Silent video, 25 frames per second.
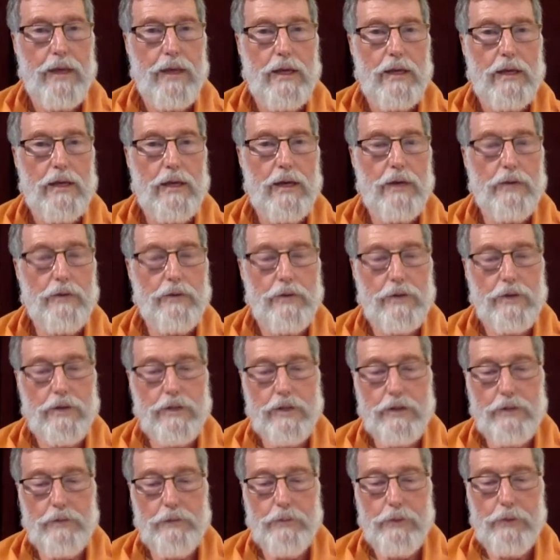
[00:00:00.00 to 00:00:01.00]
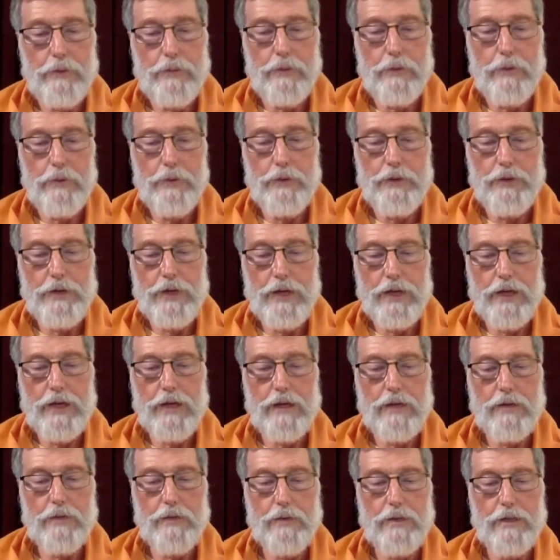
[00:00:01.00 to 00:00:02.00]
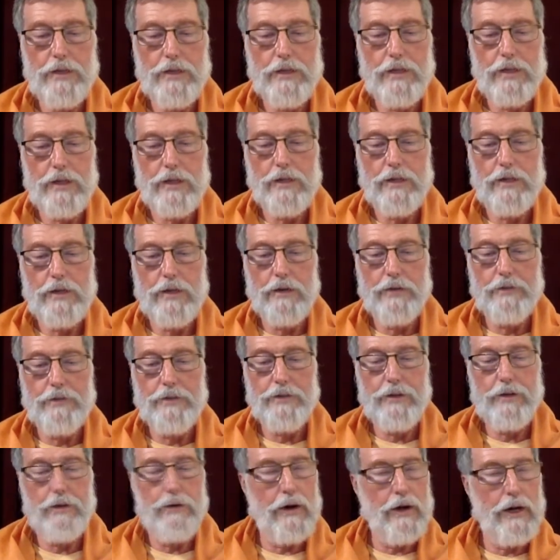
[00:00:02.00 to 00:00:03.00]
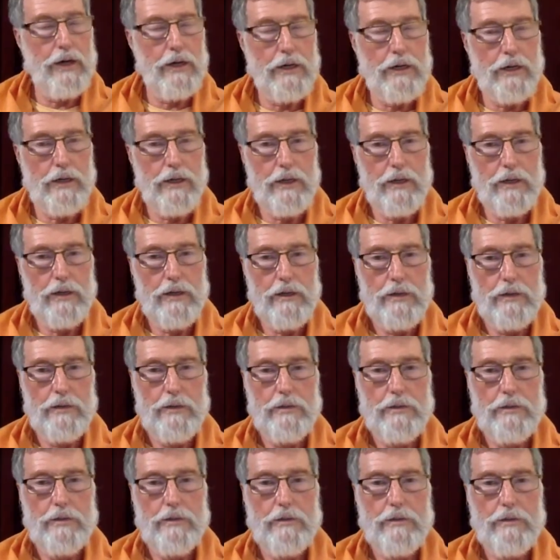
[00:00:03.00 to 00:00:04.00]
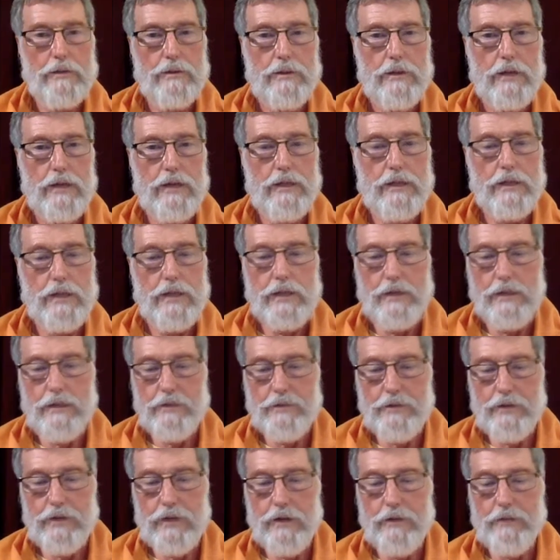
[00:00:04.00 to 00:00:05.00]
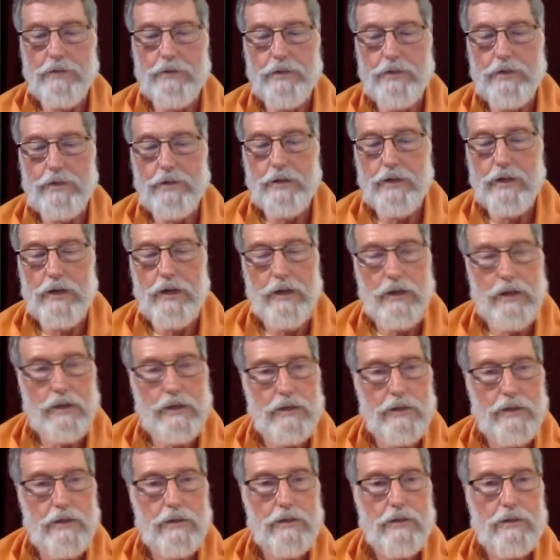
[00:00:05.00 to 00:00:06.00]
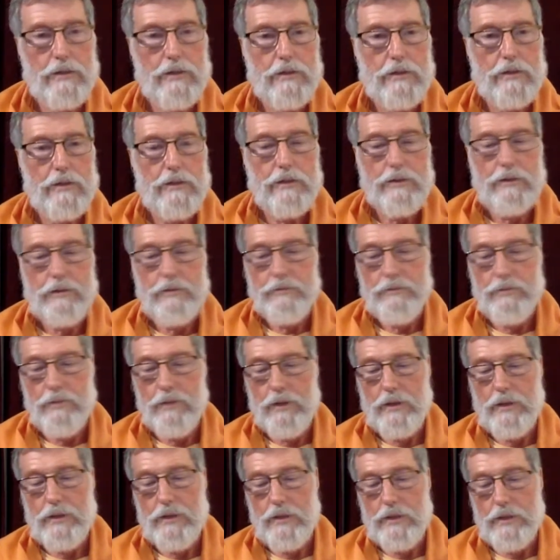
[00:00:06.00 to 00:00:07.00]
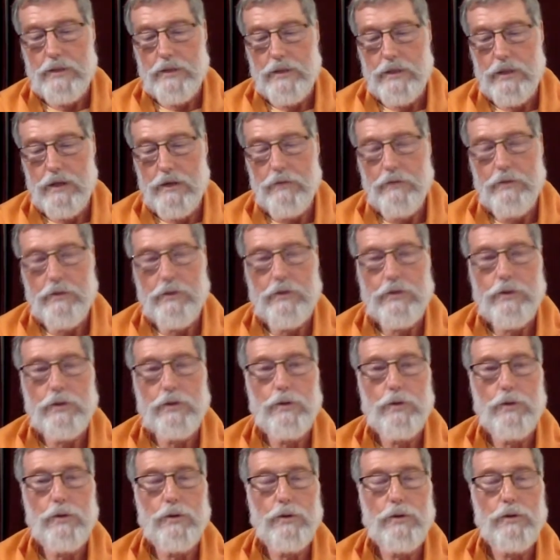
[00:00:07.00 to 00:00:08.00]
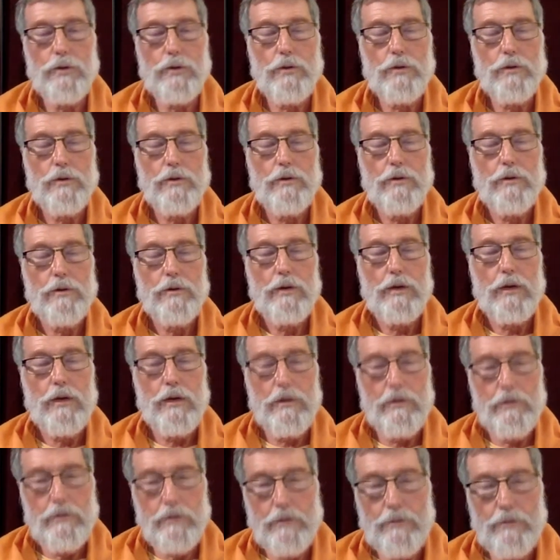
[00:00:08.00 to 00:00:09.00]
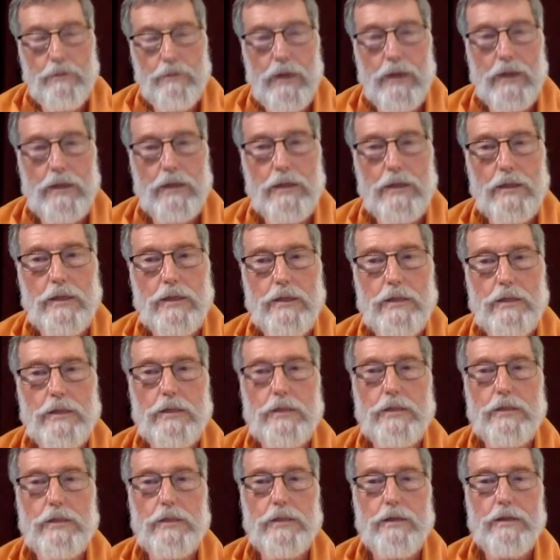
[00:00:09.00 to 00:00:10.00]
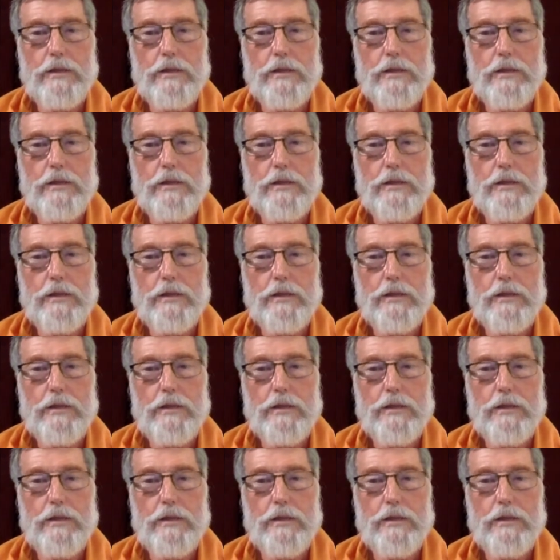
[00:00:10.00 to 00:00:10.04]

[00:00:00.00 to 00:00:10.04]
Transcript: Now, there are some people who take it with a sense of serenity, a sense of self-restraint, self-control, even-mindedness.